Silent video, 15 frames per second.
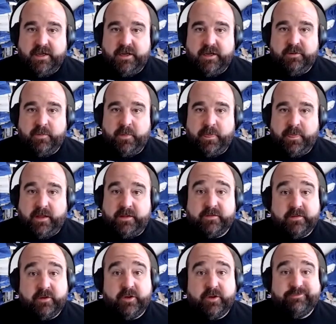And
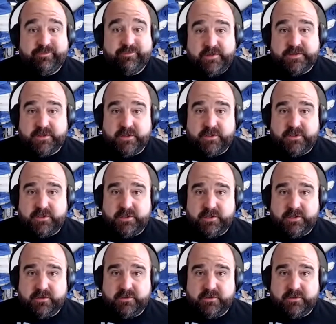there's a lot of research